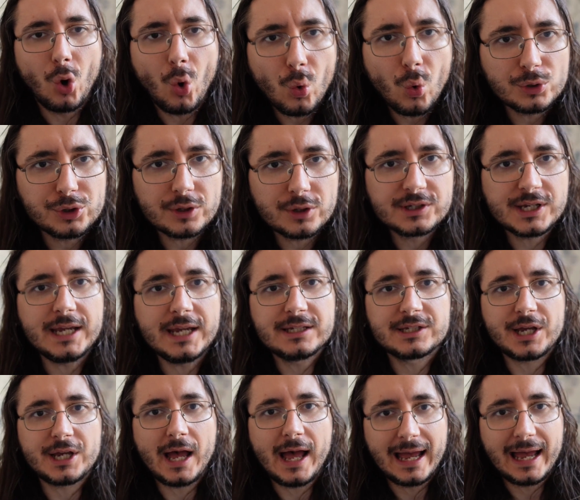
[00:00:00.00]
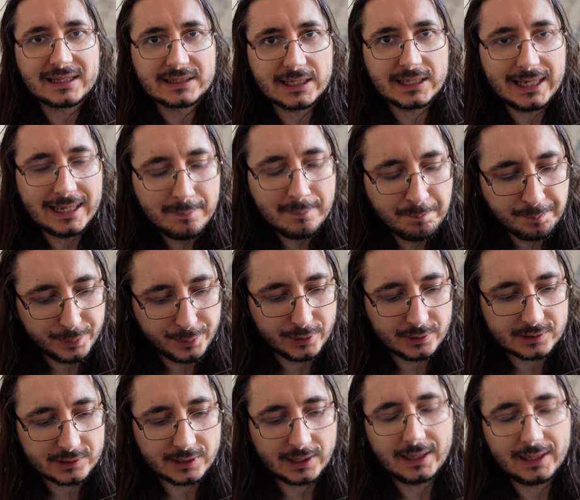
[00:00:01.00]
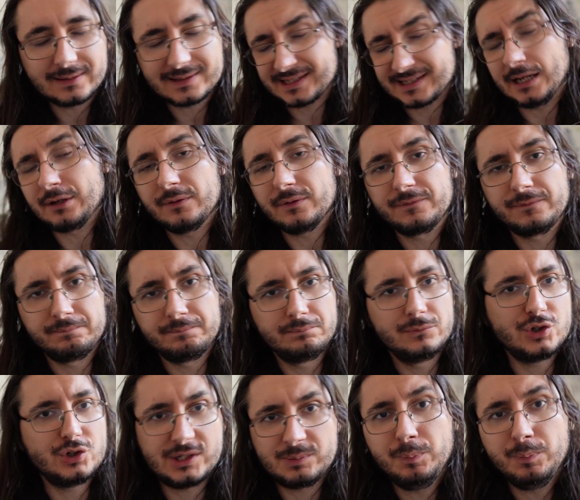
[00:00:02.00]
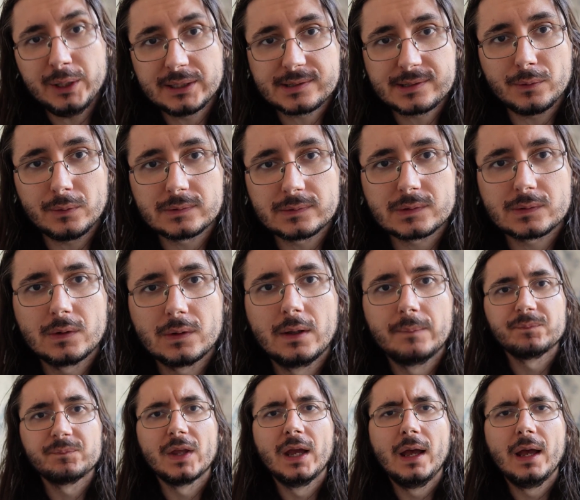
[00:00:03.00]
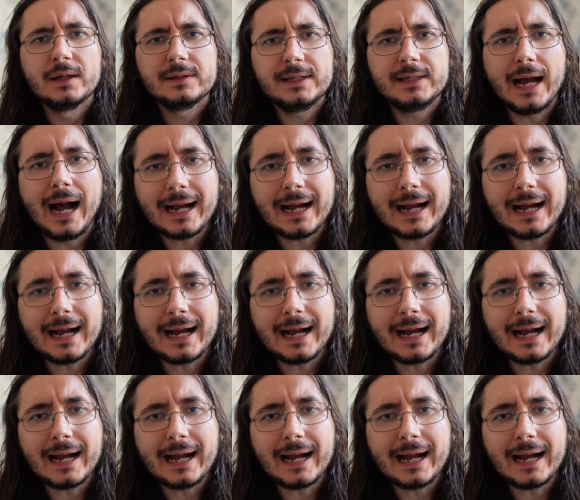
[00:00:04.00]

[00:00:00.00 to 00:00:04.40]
audio data as the input instead of just pixels. The